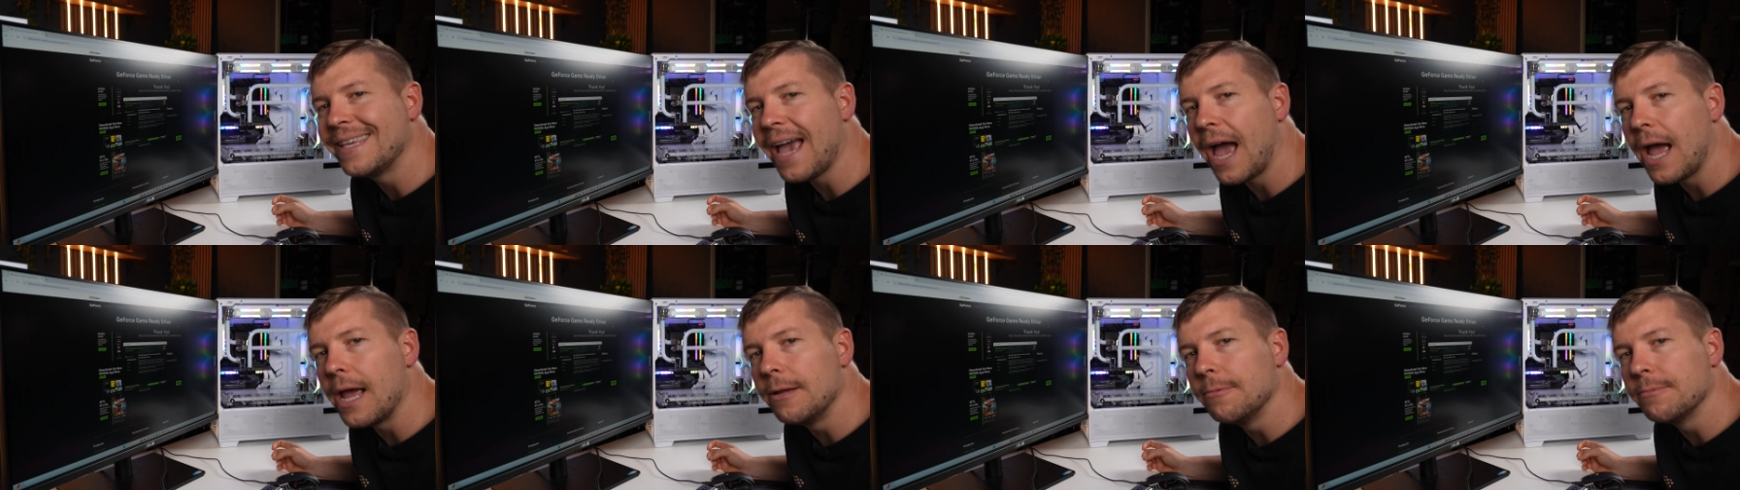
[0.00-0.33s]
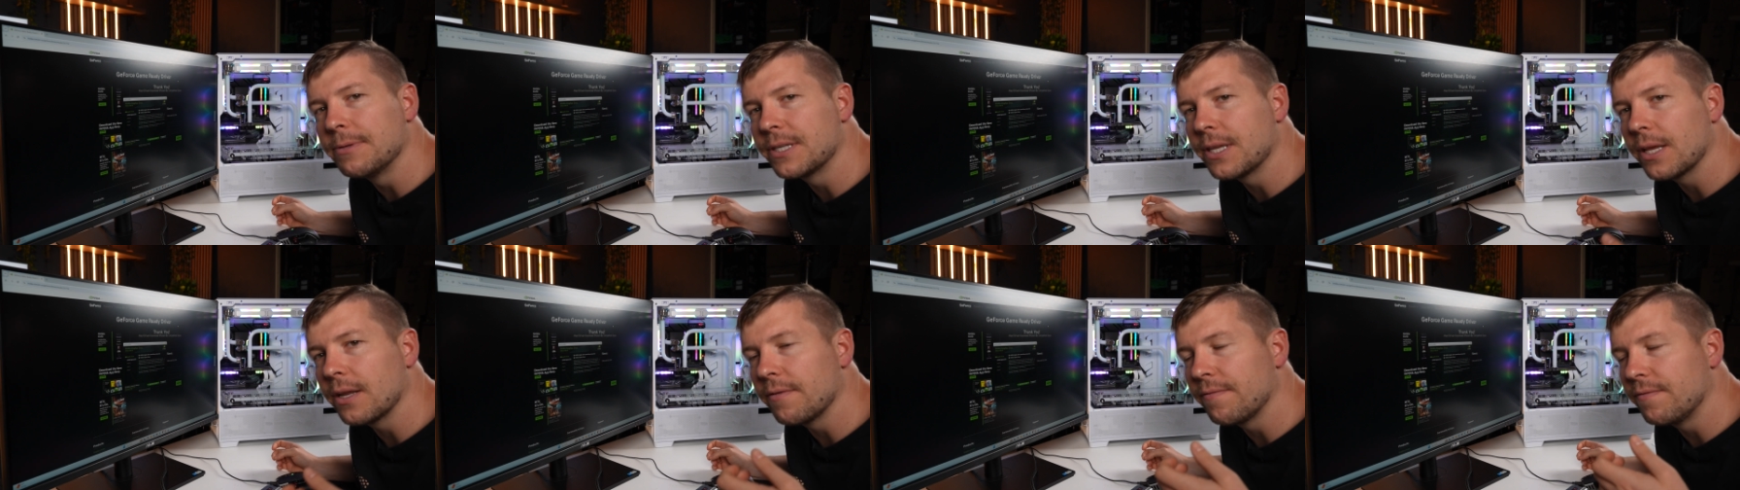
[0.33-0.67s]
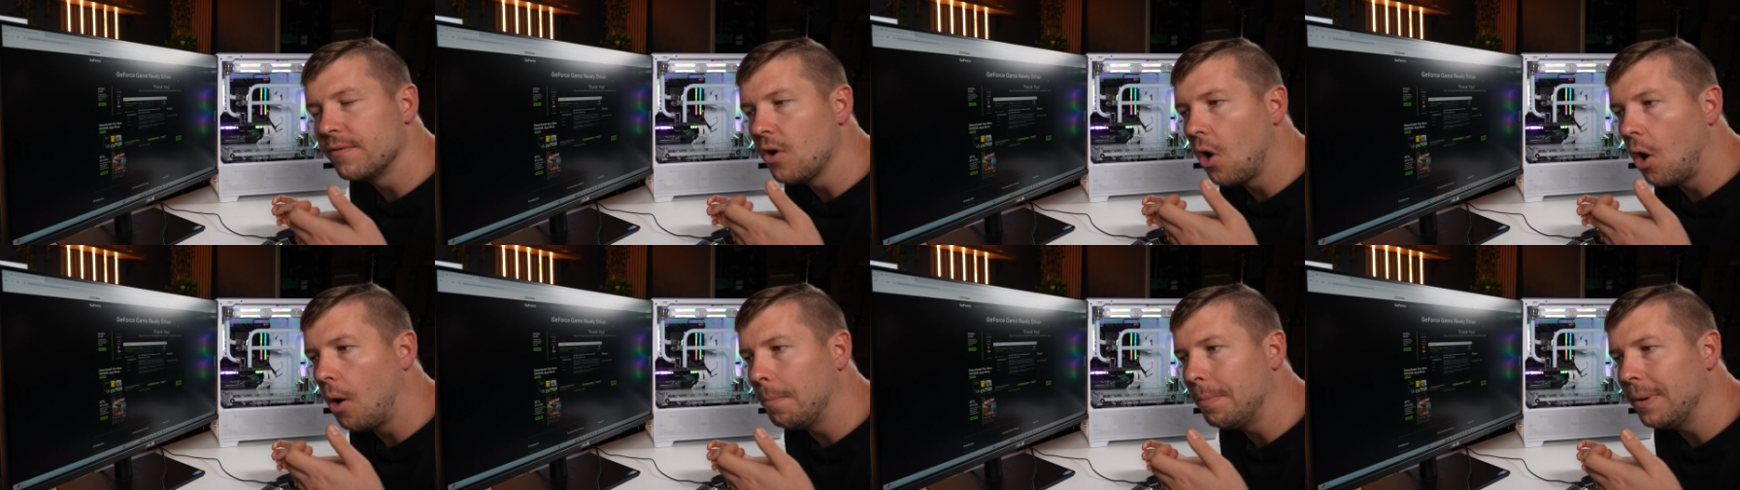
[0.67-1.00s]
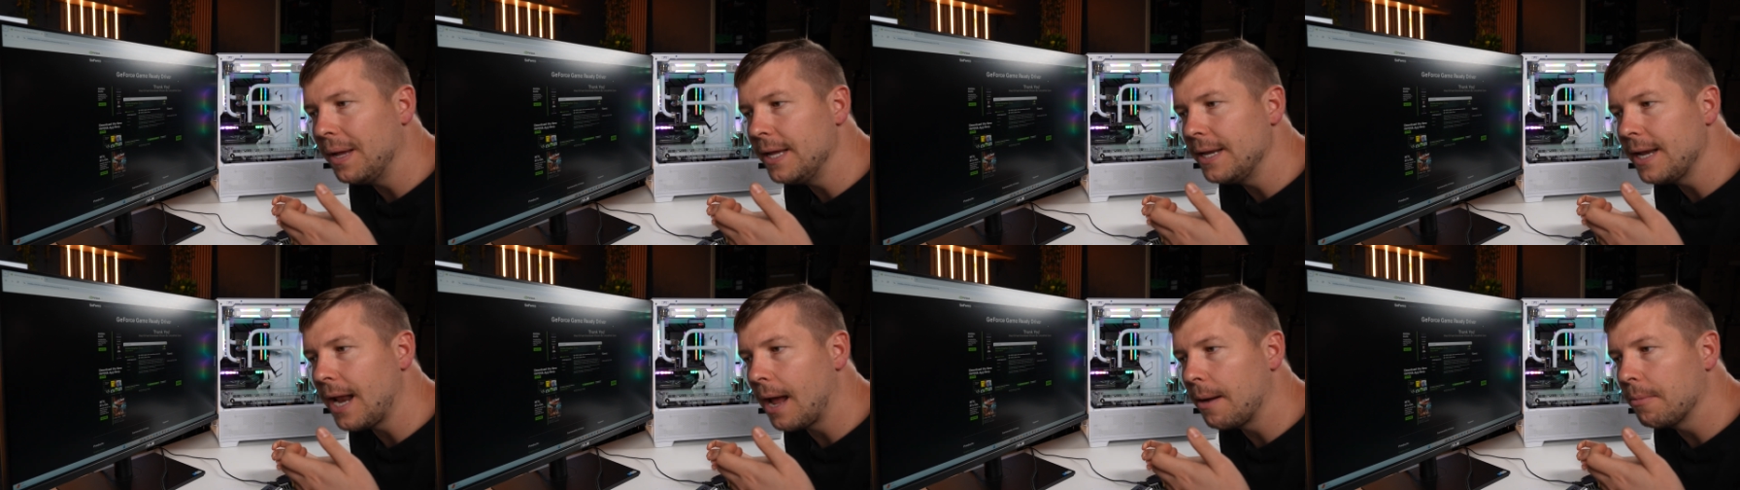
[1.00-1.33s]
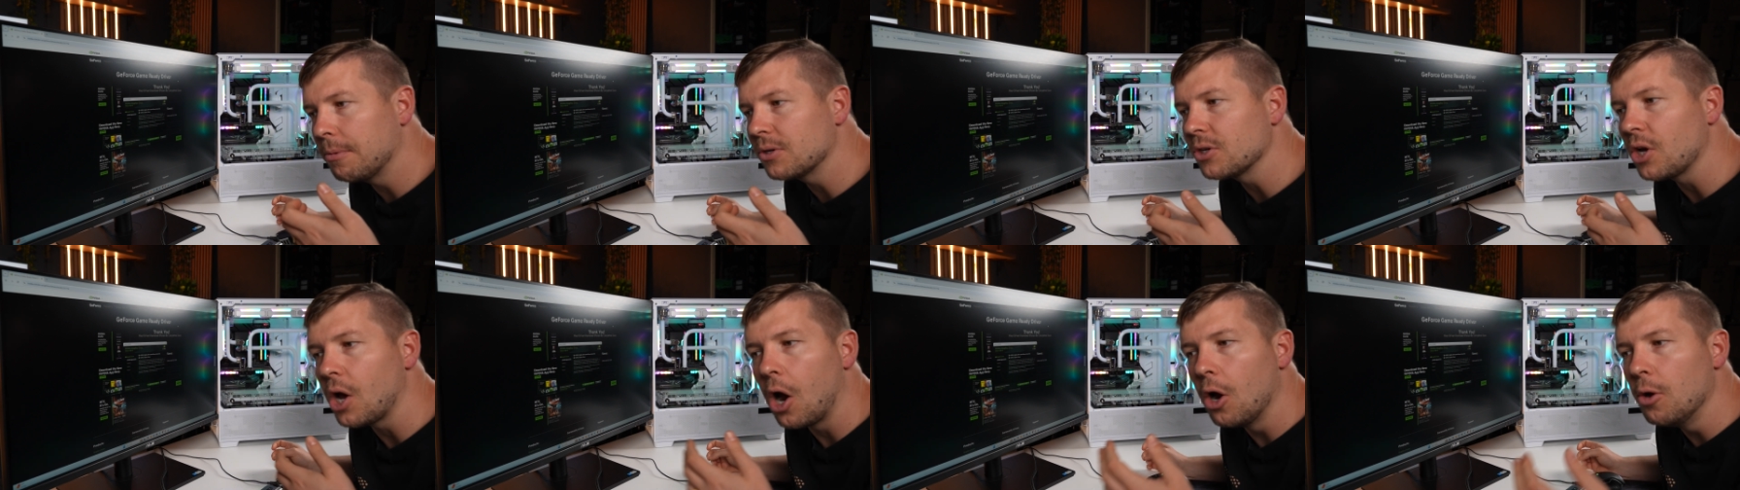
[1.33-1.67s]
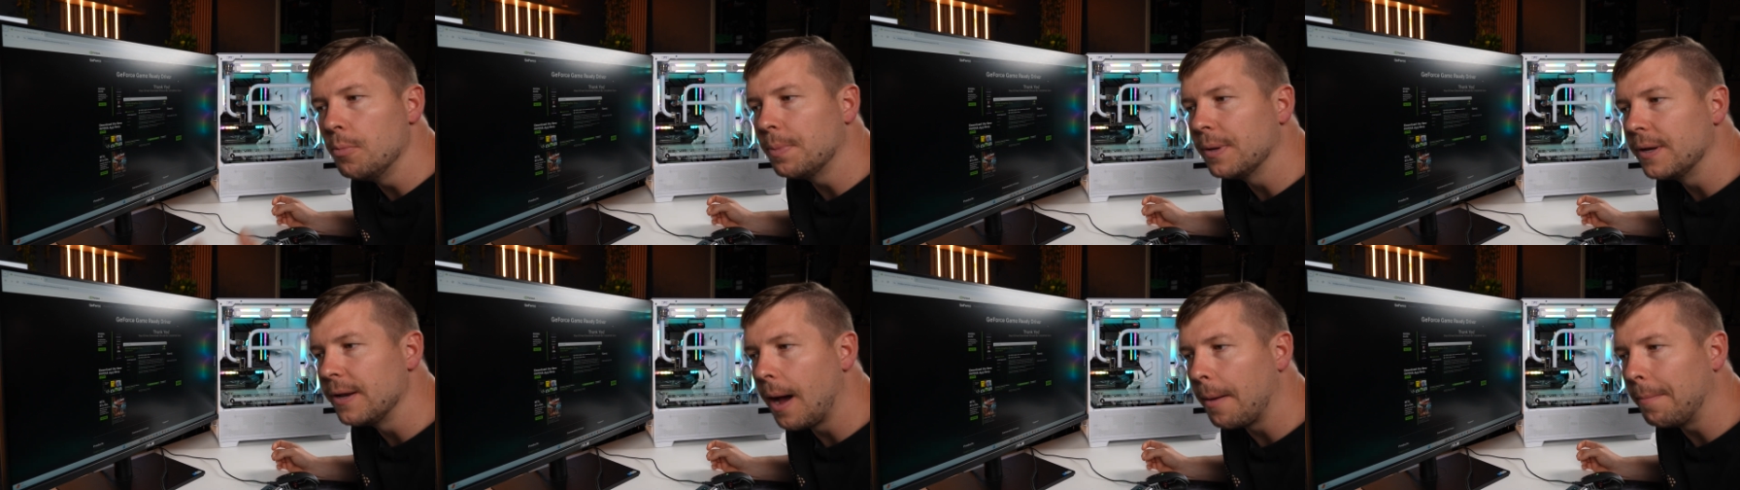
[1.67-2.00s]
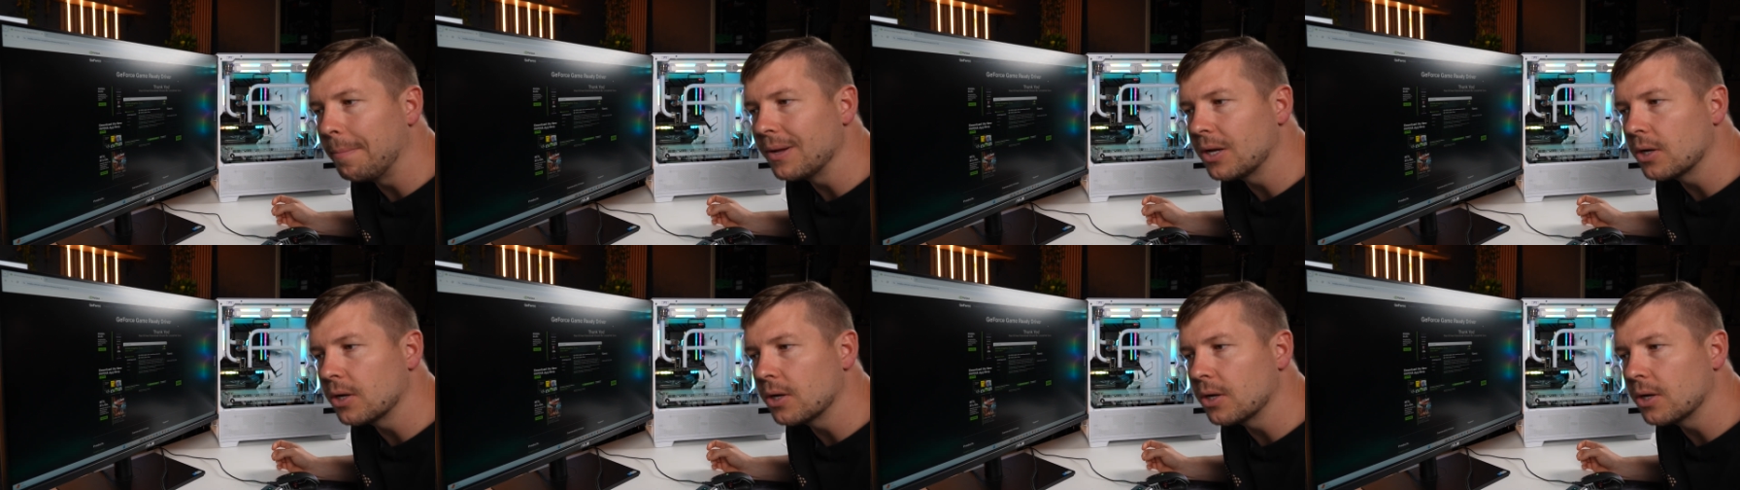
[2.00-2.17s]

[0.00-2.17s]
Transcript: games that have not been able to open up